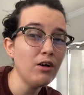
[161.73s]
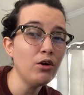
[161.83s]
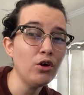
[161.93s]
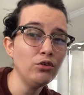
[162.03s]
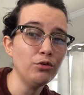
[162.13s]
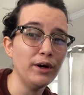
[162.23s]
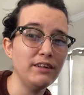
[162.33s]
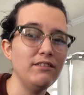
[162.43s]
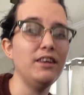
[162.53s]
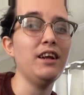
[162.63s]
How long do I
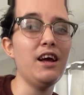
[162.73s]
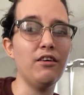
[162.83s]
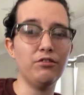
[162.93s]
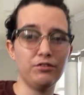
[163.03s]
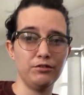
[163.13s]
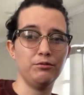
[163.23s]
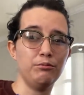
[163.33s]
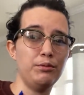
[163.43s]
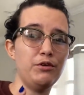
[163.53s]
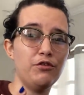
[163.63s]
DNF
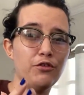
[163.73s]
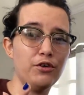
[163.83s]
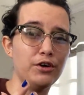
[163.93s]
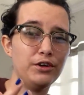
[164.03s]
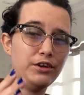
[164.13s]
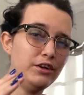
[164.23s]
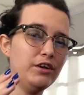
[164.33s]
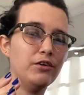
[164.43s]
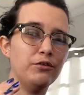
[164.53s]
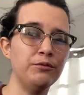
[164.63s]
before, you
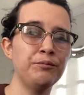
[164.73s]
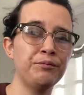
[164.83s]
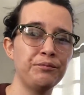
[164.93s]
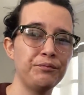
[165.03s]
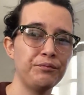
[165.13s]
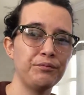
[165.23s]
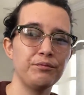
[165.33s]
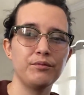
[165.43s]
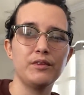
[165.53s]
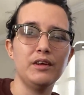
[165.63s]
know?
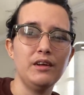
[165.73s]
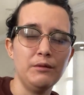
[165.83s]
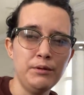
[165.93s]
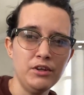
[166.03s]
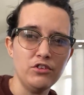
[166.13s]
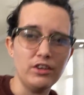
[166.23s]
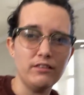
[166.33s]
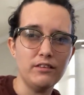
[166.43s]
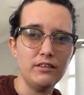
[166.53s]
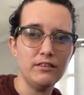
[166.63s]
Let me adjust
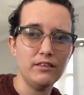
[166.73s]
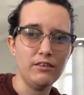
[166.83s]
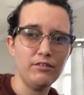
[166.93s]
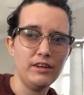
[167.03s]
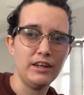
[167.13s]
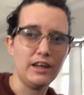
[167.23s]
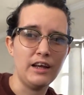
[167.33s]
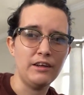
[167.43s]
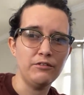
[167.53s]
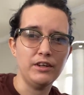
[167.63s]
this. I feel like
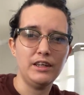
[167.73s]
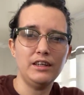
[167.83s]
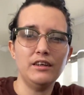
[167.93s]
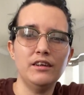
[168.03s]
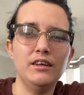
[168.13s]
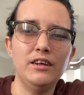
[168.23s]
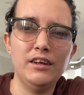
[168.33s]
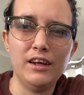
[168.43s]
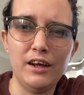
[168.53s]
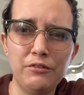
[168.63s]
I really,
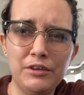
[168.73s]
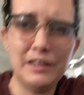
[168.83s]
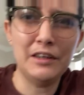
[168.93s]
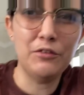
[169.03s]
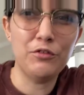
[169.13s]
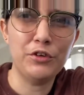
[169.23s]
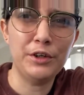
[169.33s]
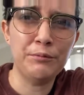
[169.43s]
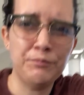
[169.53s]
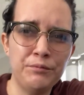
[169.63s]
I really am
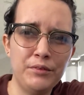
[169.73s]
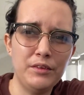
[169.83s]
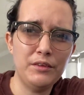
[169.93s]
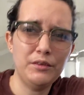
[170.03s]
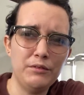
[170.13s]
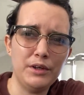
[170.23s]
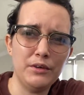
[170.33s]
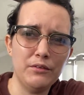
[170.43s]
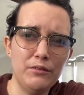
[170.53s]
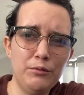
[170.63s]
frame. There we
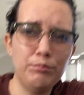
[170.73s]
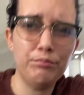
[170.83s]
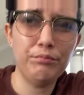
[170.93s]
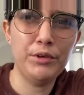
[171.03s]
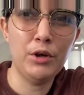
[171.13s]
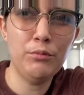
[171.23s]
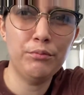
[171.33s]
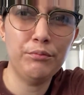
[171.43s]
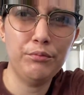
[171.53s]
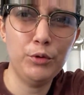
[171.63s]
go. Nope.
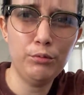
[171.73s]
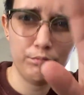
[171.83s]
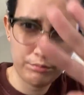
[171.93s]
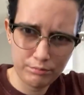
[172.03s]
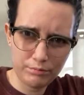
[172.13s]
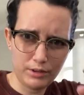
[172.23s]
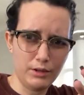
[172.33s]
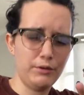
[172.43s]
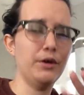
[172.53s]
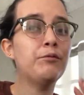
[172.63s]
no. Oop.
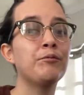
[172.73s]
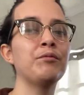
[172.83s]
There we go.